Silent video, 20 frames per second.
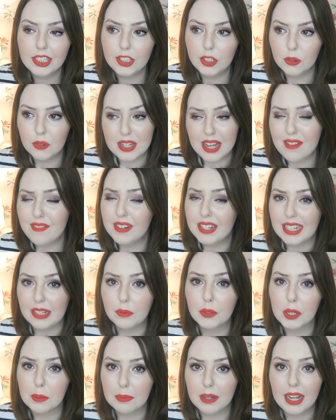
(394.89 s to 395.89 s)
you'll definitely
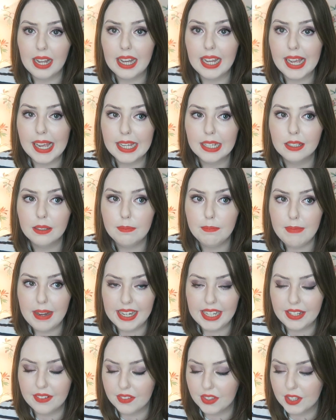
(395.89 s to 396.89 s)
want to buy many